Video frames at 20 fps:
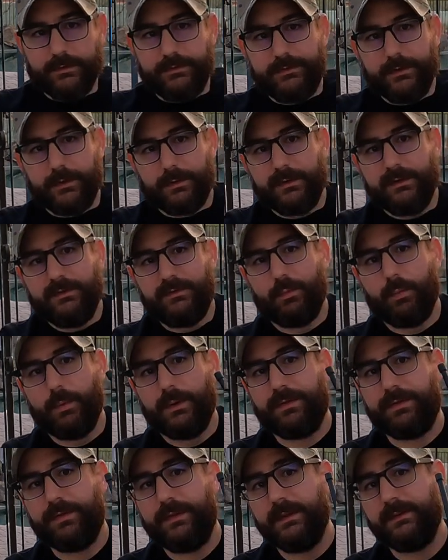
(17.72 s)
the series
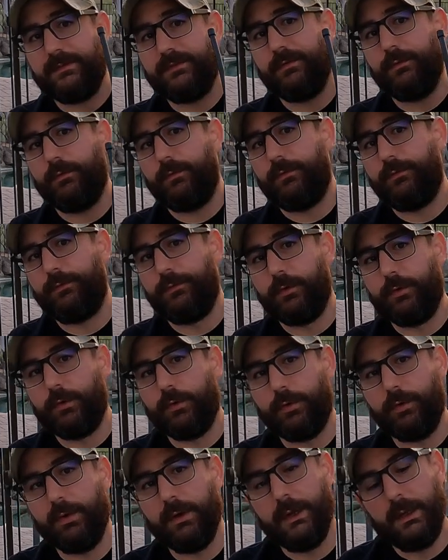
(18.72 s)
with this
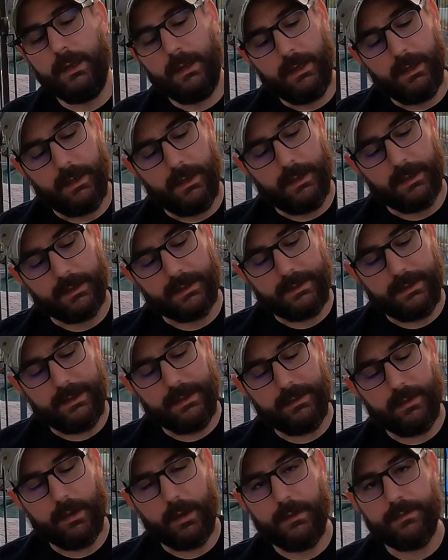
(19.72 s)
full uh,
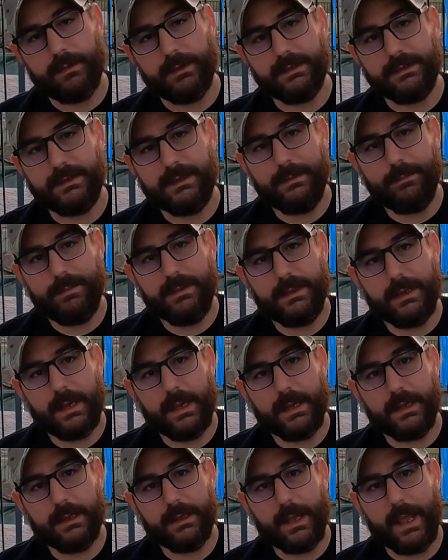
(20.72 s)
kit on the
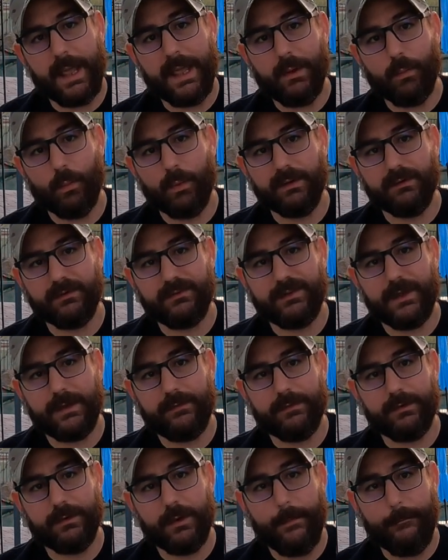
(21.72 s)
TPA
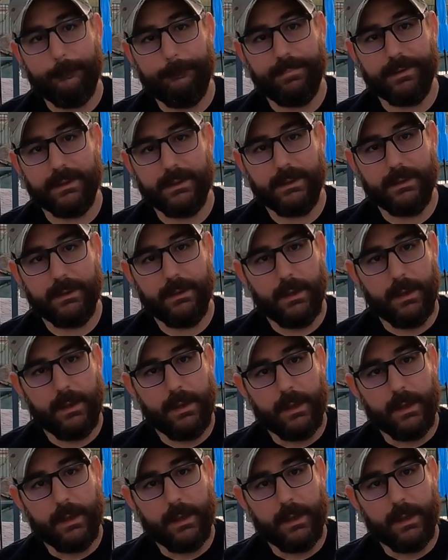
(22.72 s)
817B.